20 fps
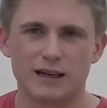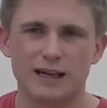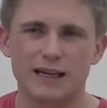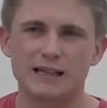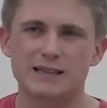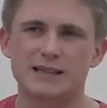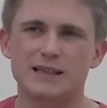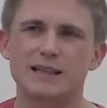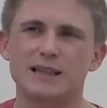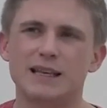
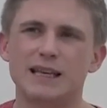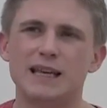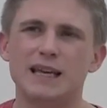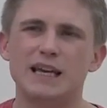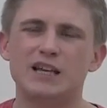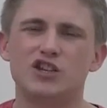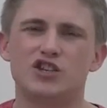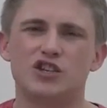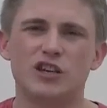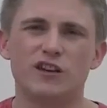it's in the
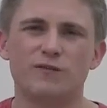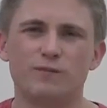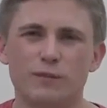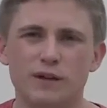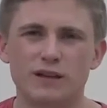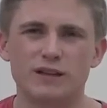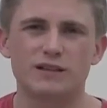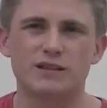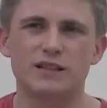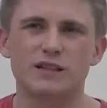
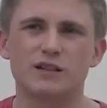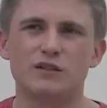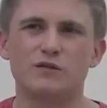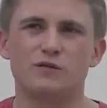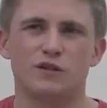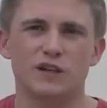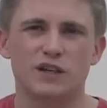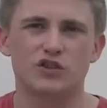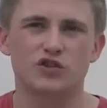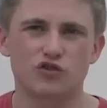achievement, it's in the
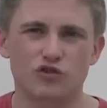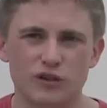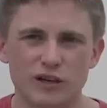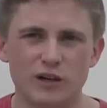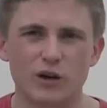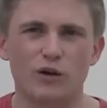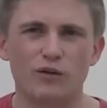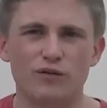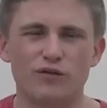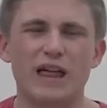victory
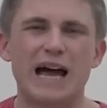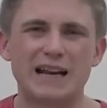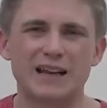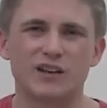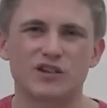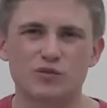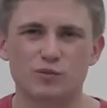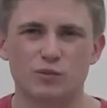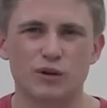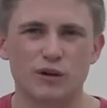of that
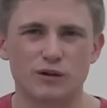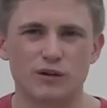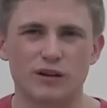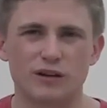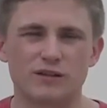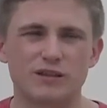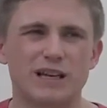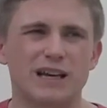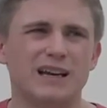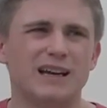
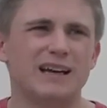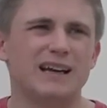experience.